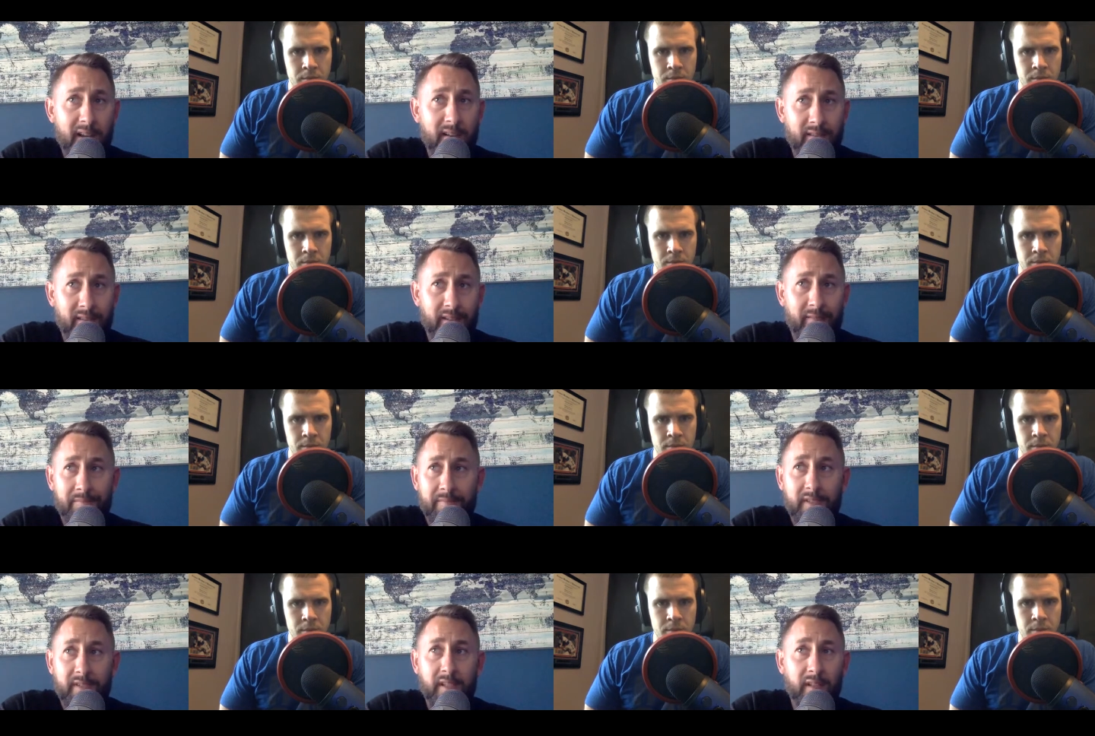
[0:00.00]
Speaker 1: like
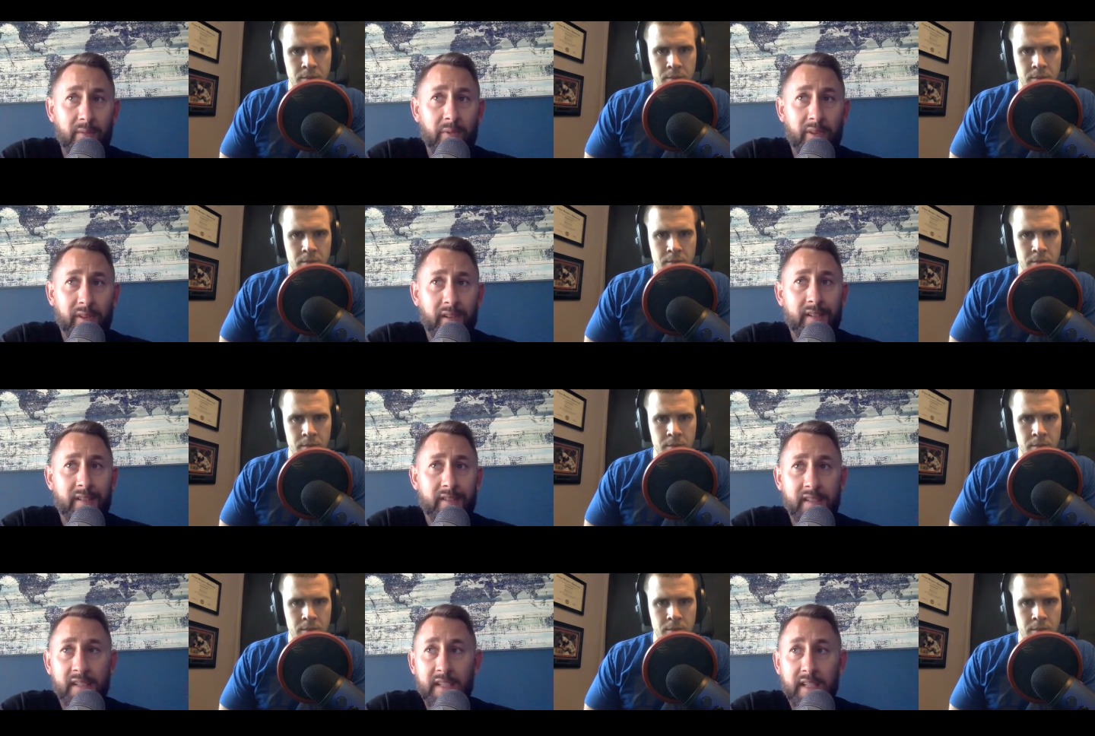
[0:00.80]
dealing with like C
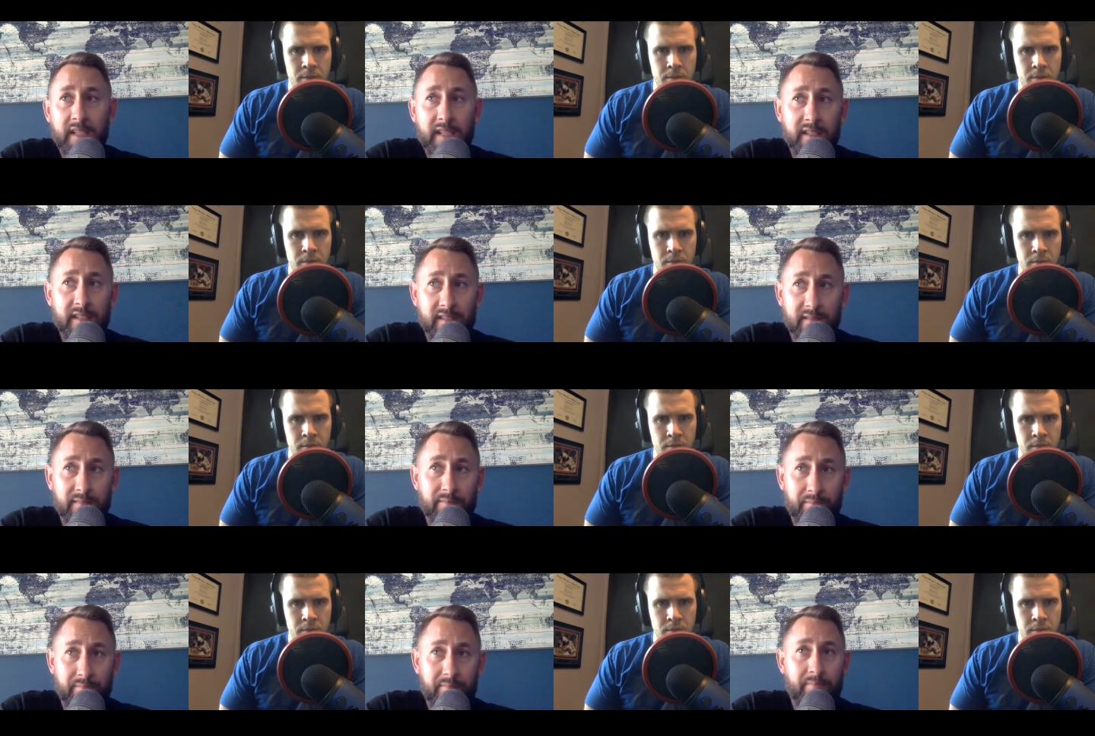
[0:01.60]
Ds and
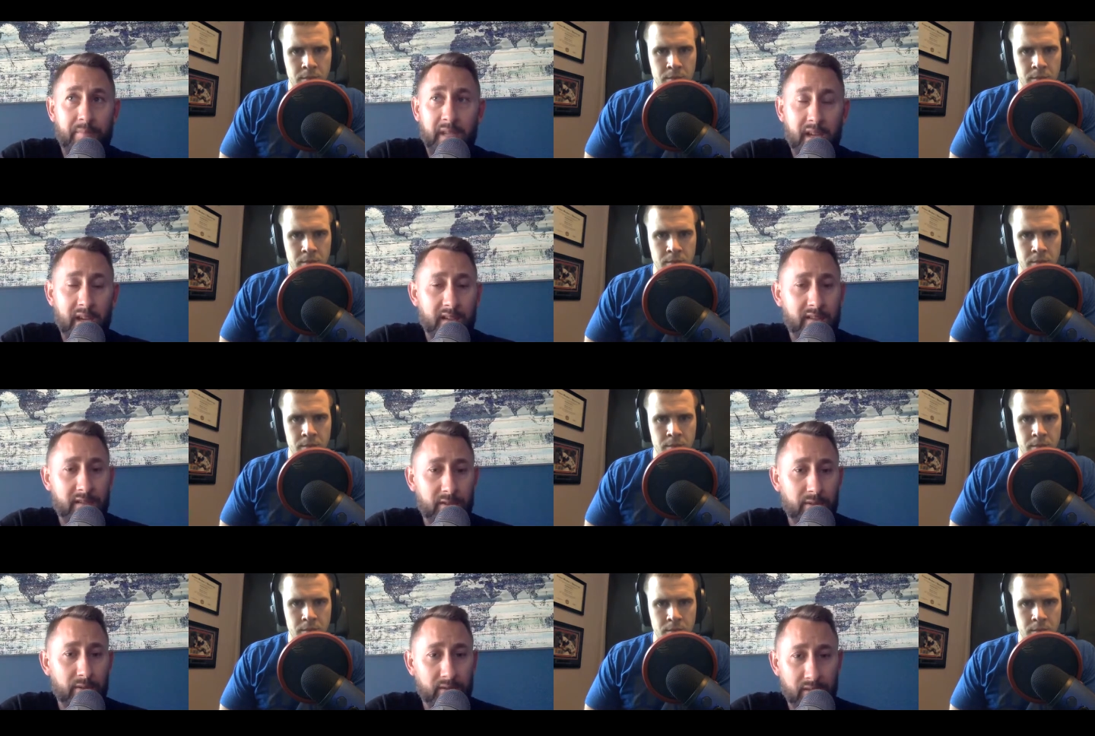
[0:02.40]
P S
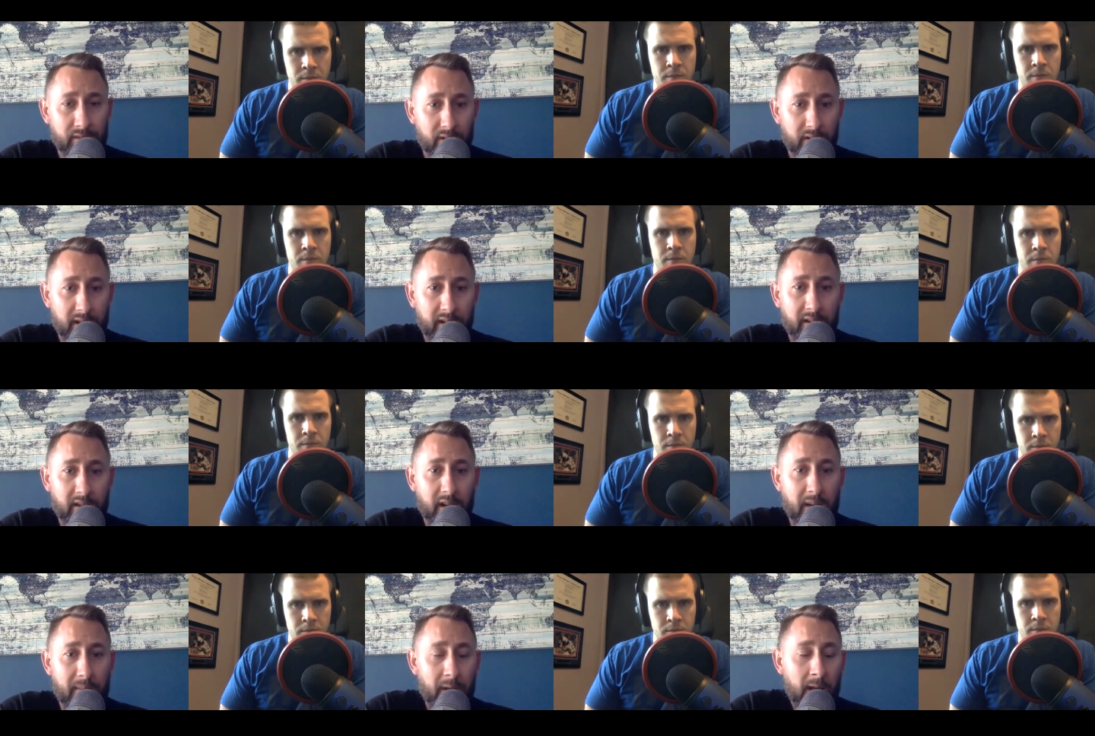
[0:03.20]
twos and all that crap.
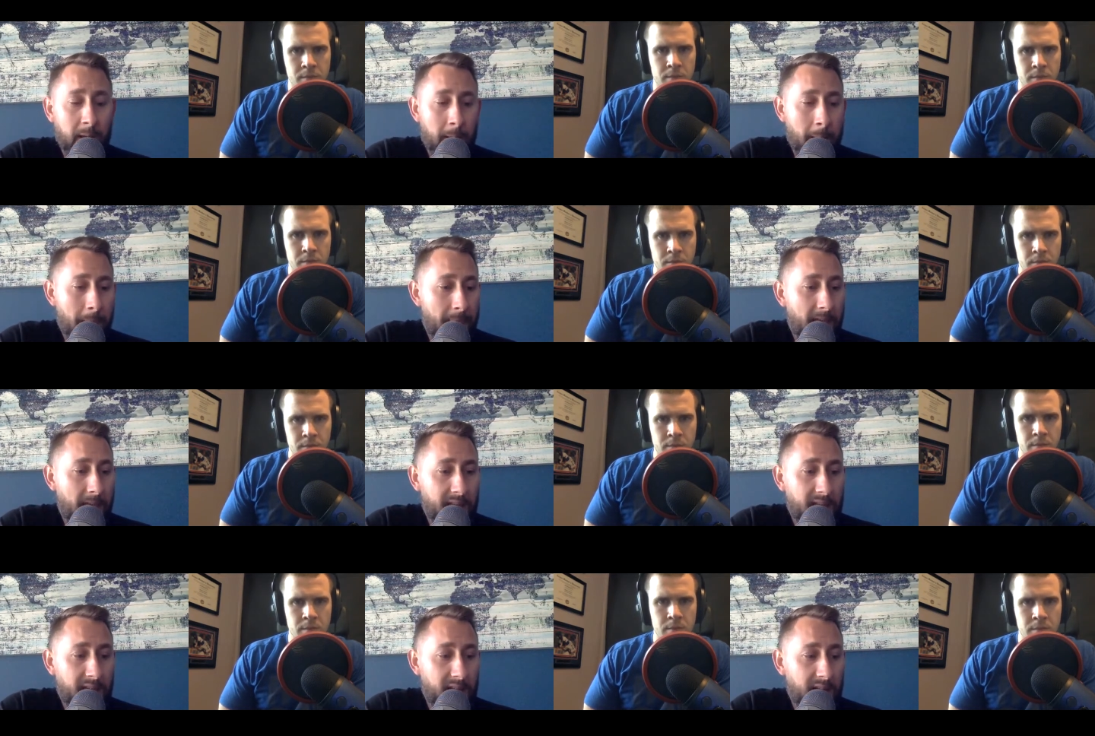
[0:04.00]
And then
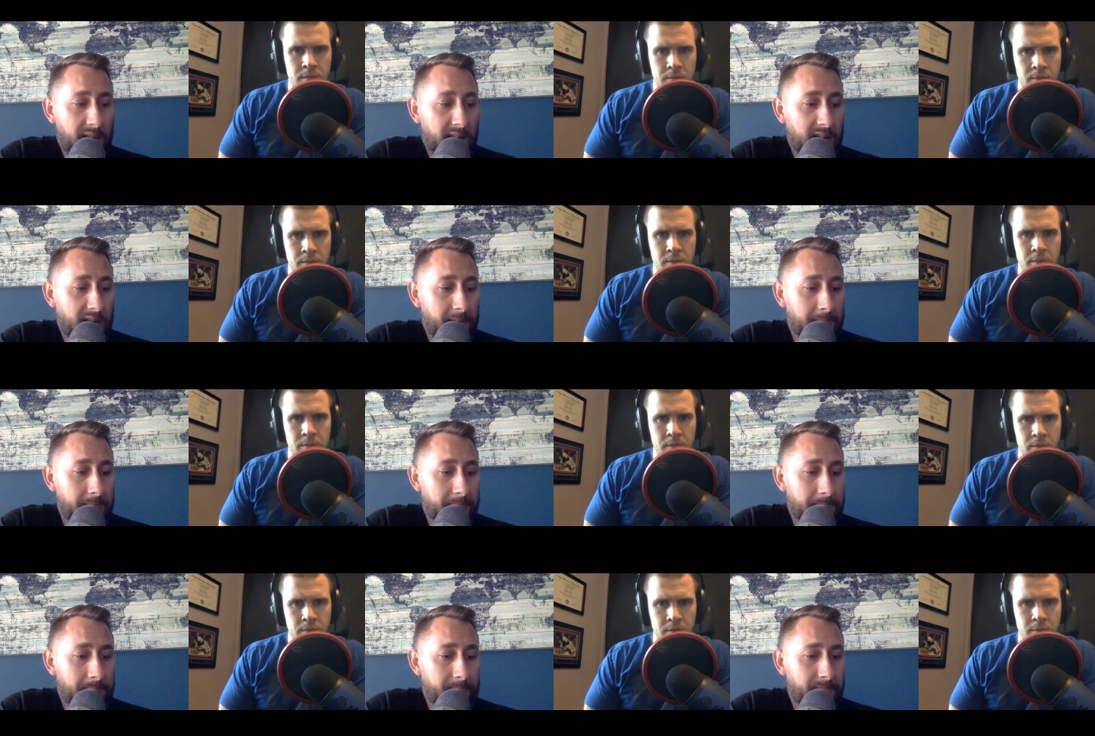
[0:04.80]
I um,
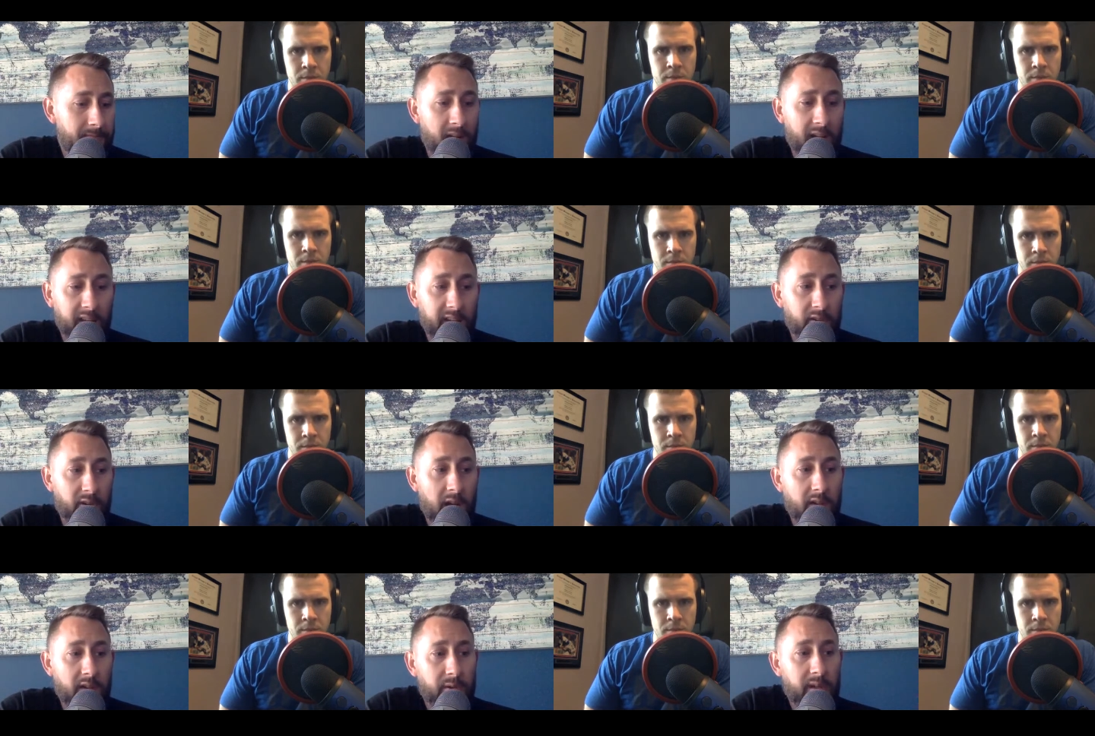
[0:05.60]
finally
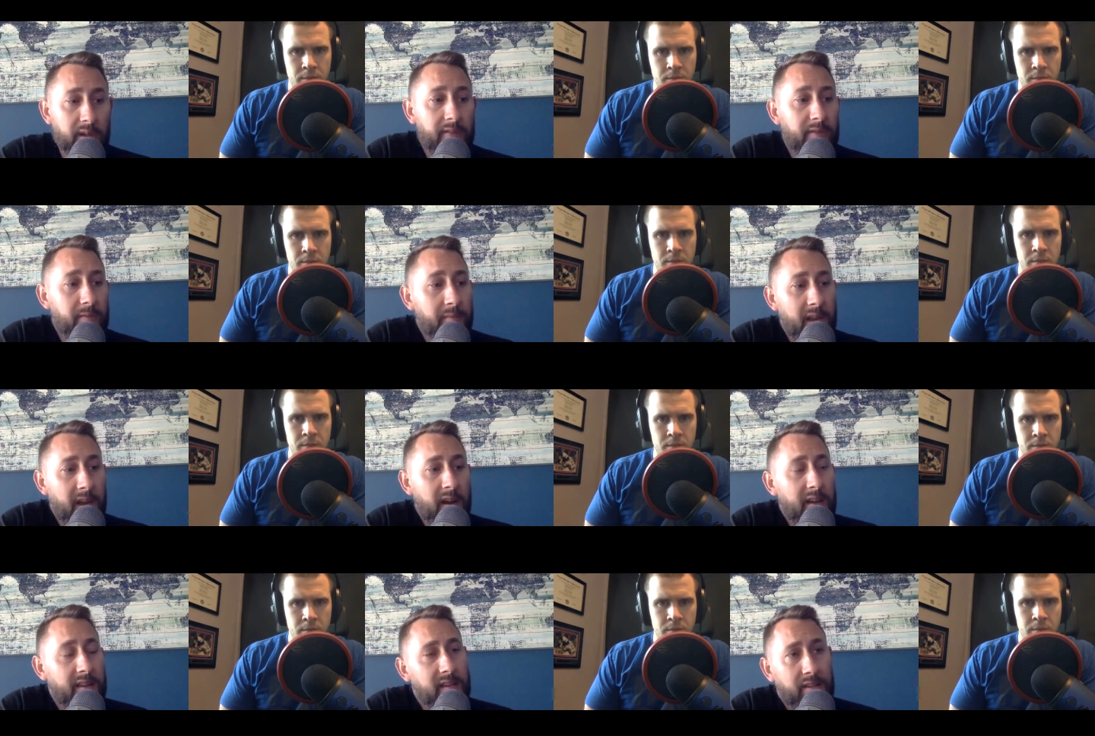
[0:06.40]
graduated from there, I
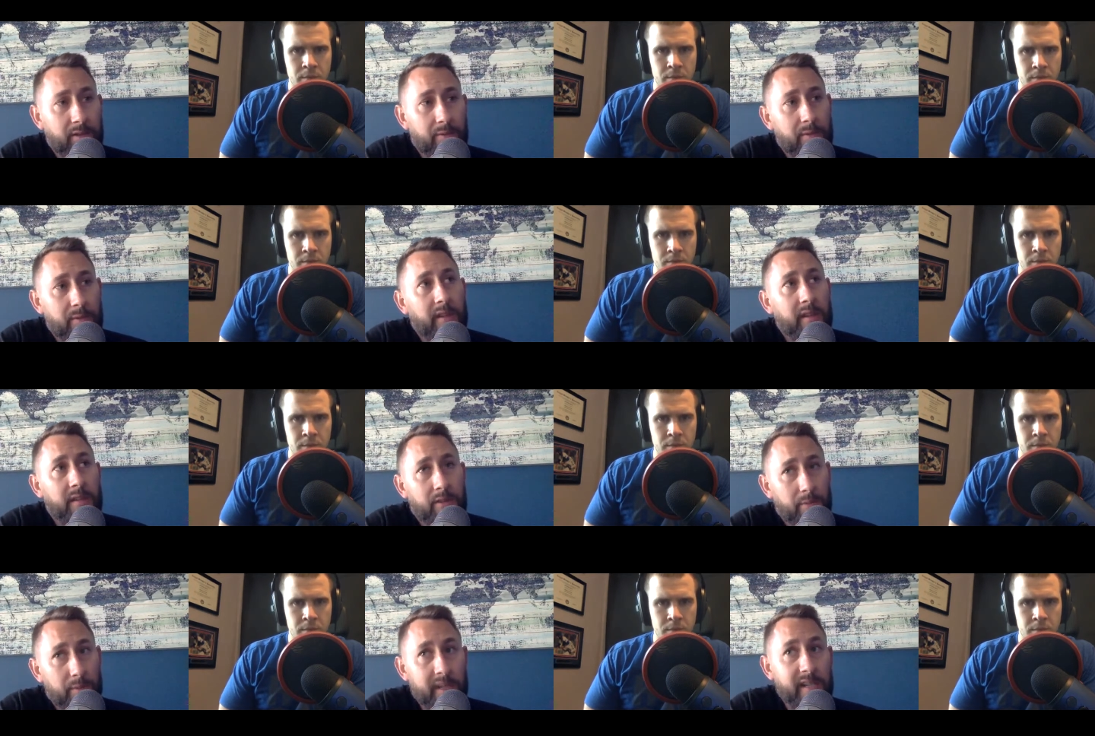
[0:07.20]
think three,
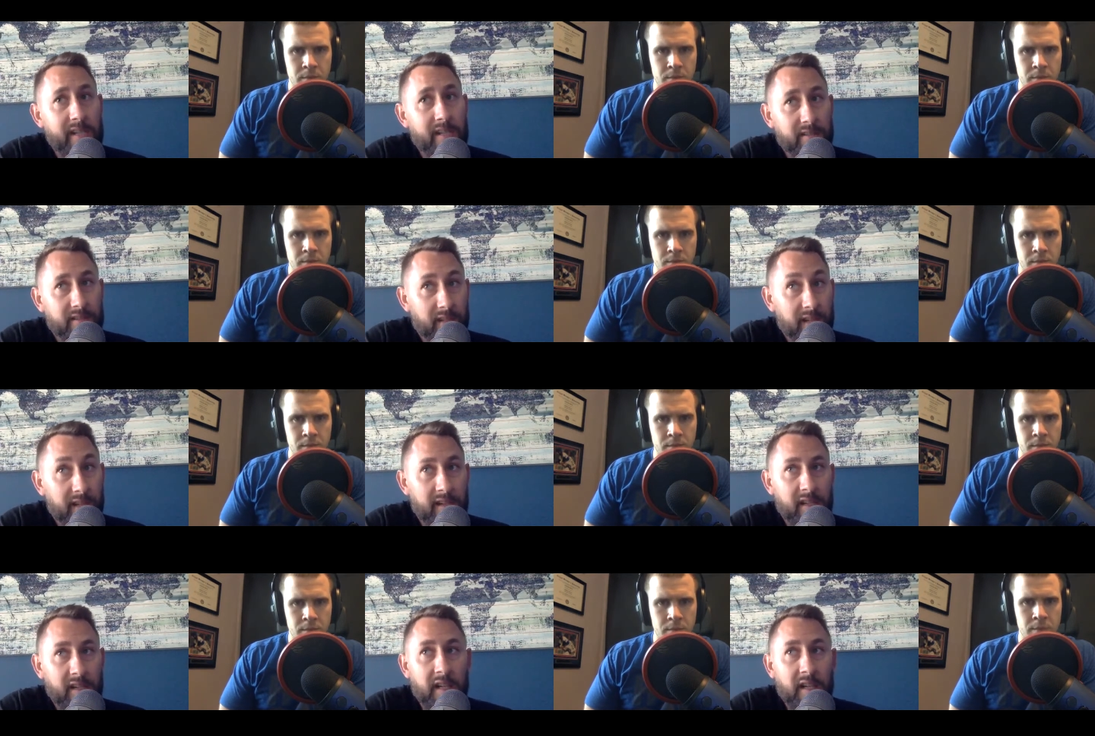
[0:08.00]
three years later,